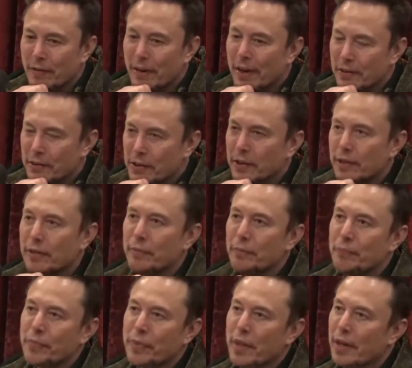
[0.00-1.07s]
mild steel.
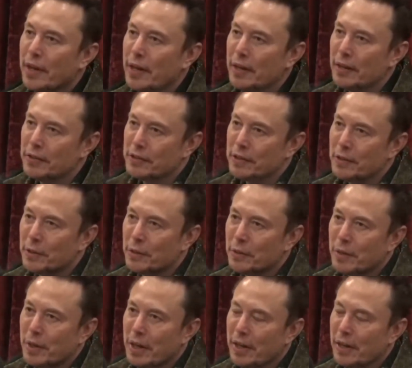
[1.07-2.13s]

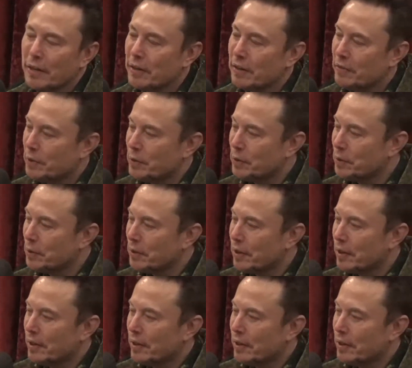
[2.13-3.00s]
So if you